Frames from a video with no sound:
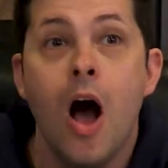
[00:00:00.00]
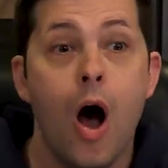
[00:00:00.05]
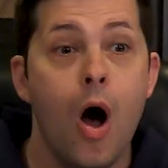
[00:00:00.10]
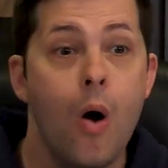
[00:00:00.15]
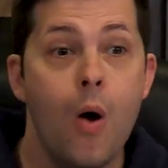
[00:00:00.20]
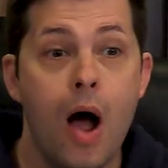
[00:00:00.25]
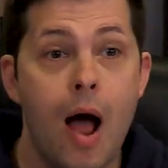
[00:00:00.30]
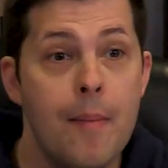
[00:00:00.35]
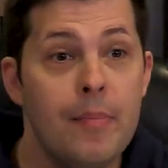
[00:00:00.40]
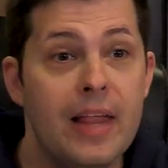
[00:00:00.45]

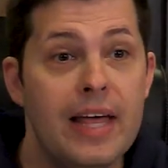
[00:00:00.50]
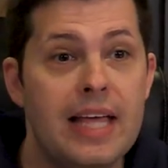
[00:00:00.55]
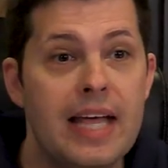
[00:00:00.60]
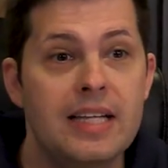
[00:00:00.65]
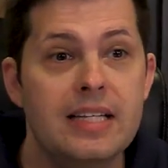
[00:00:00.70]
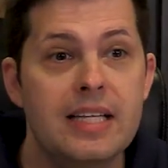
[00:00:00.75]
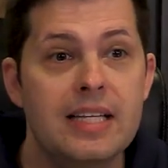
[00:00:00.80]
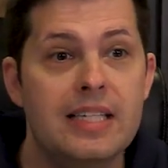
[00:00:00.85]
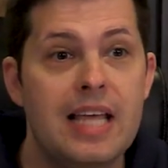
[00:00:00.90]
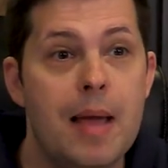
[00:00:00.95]
oh, I'm like
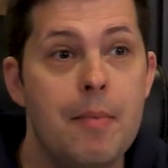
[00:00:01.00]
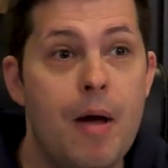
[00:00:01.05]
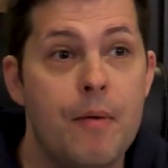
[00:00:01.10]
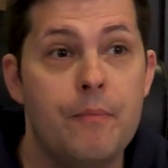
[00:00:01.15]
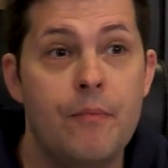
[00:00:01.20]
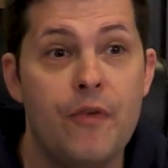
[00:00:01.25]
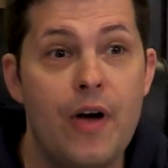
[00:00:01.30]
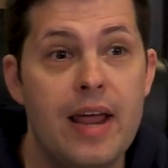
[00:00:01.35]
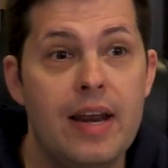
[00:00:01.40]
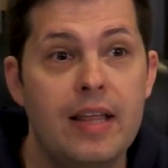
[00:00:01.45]
into this game, I'm
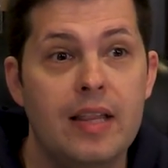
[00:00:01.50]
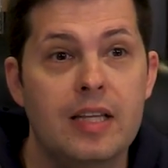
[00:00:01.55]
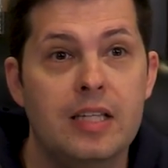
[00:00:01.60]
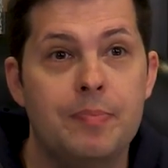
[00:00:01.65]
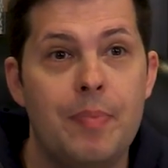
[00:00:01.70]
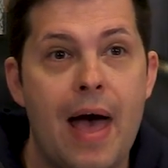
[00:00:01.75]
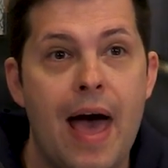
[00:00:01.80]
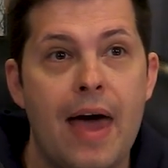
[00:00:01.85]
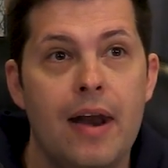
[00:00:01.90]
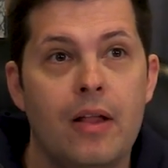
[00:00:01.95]
fighting this
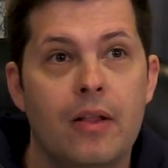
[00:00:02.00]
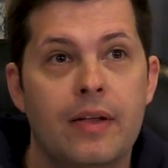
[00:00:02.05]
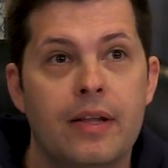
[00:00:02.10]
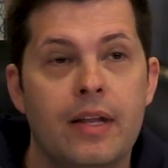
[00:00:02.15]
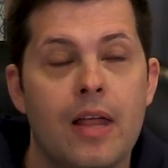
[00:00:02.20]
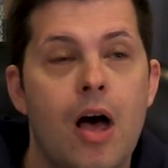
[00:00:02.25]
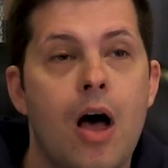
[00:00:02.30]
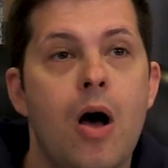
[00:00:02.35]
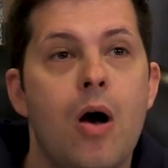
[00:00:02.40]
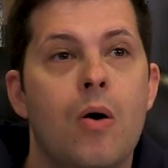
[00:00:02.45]
battle,
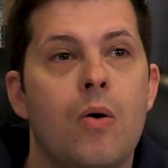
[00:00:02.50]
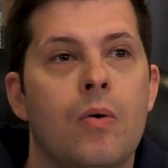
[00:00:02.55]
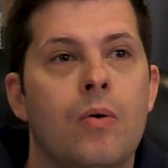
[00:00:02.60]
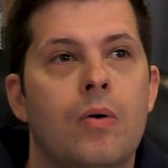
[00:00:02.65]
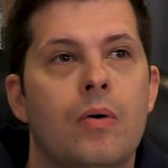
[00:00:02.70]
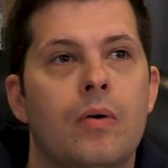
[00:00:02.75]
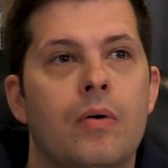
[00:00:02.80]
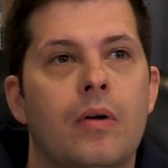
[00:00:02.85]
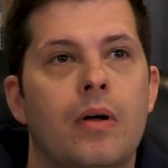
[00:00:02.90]
and oh,